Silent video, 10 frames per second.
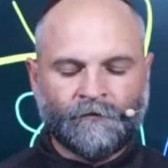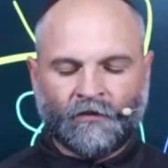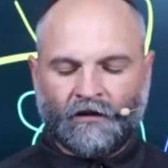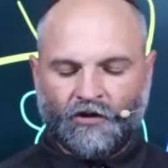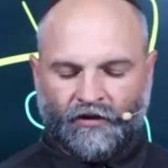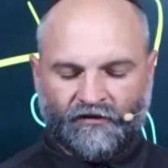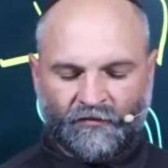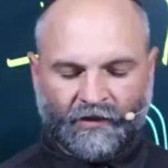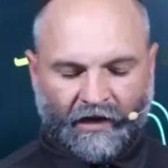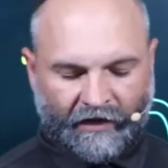you have
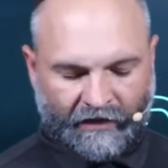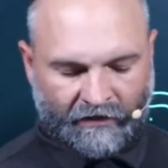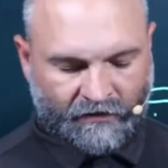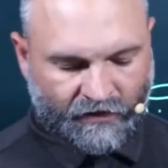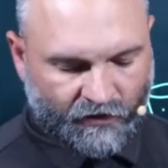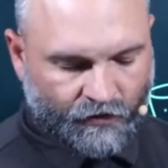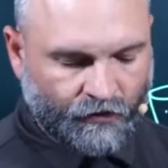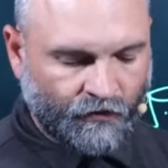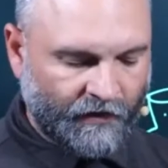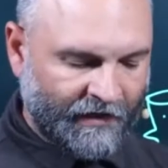bought
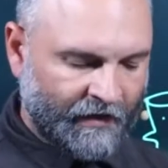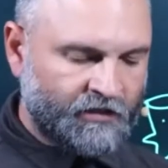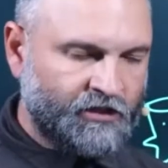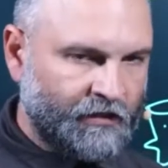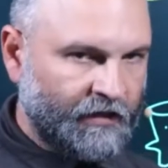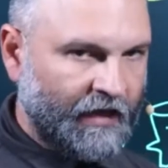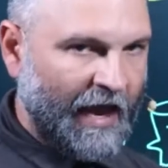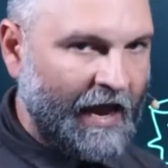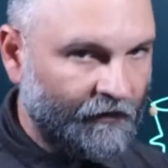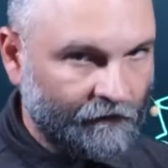into ancient
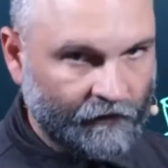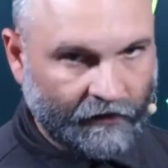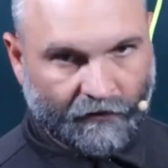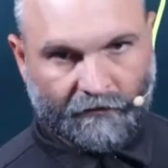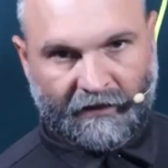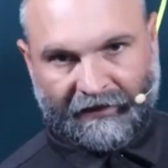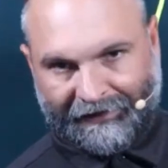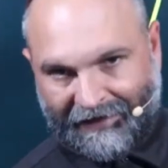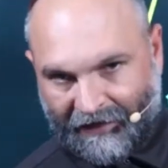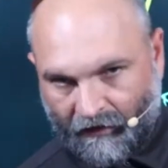Catholic
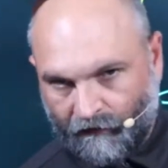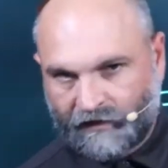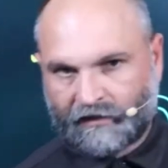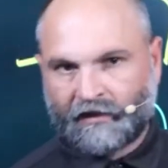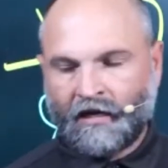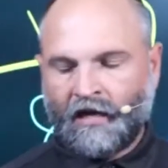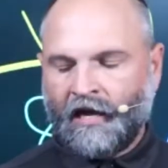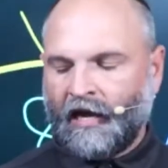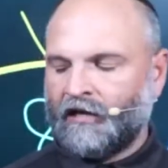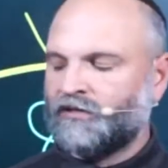beliefs.
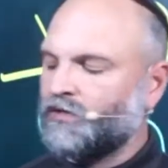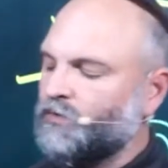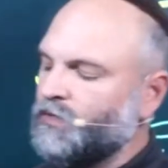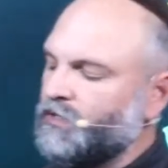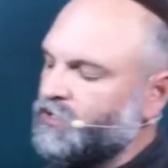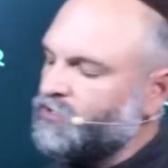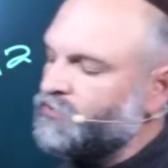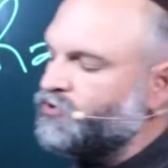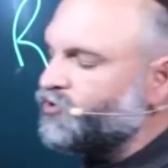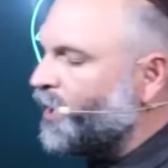And so when you
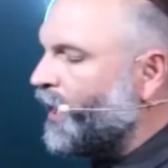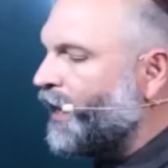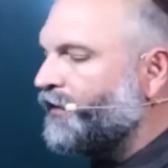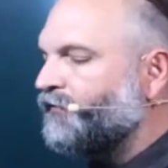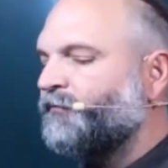drive